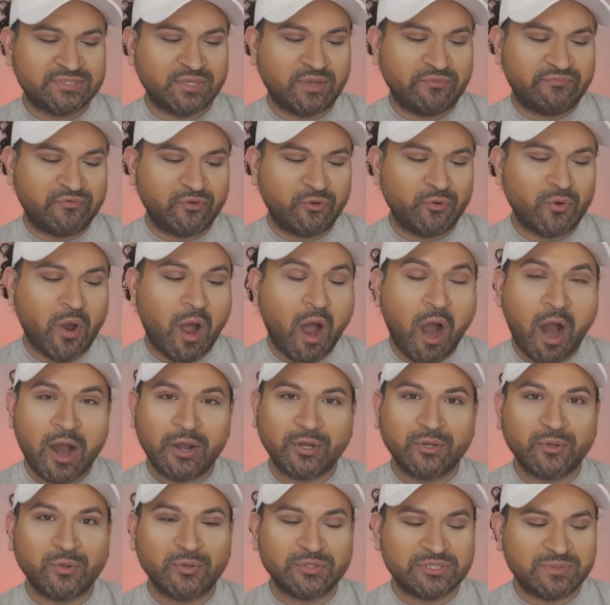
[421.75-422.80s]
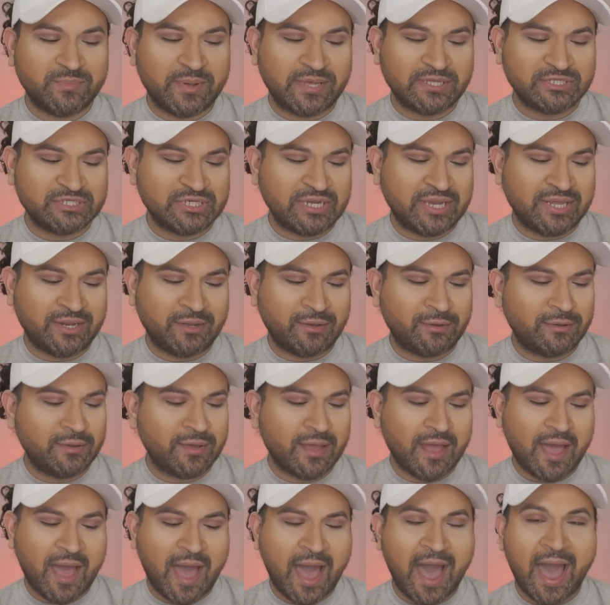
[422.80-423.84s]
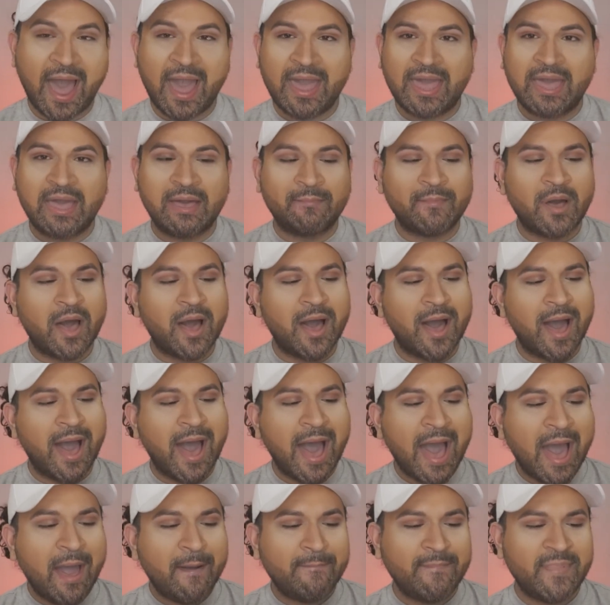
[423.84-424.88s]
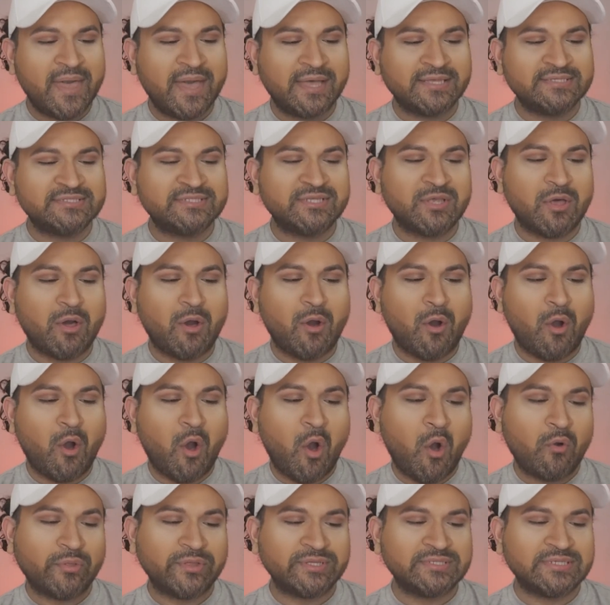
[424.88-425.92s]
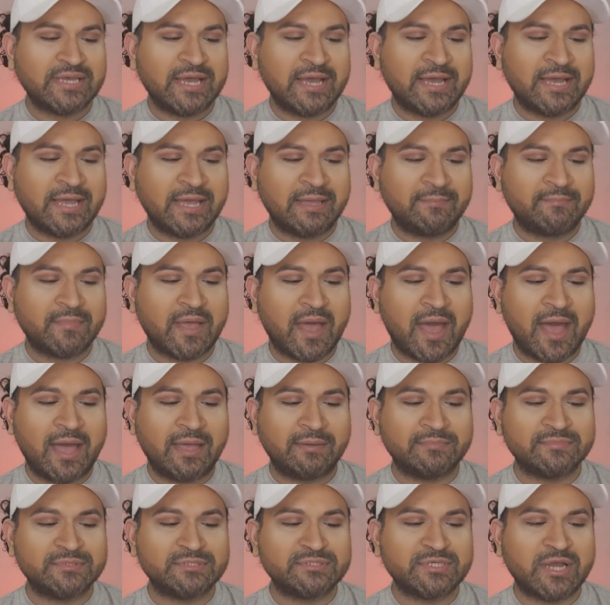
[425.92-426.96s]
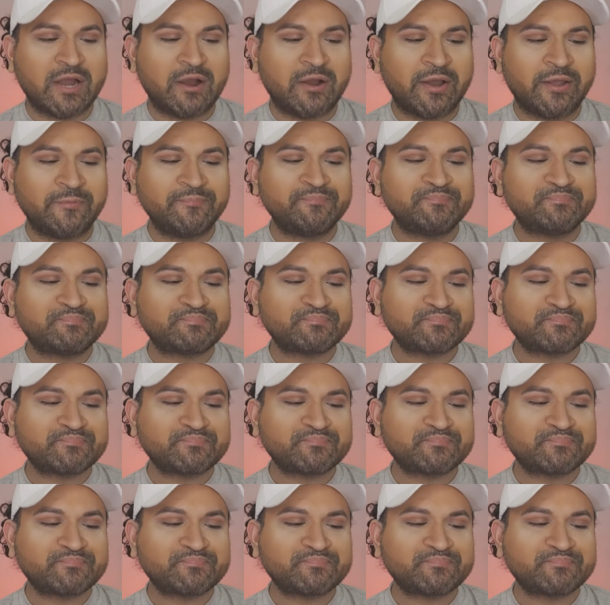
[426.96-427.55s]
So if you are new to my channel, I am a hot mess all the time. I am sorry.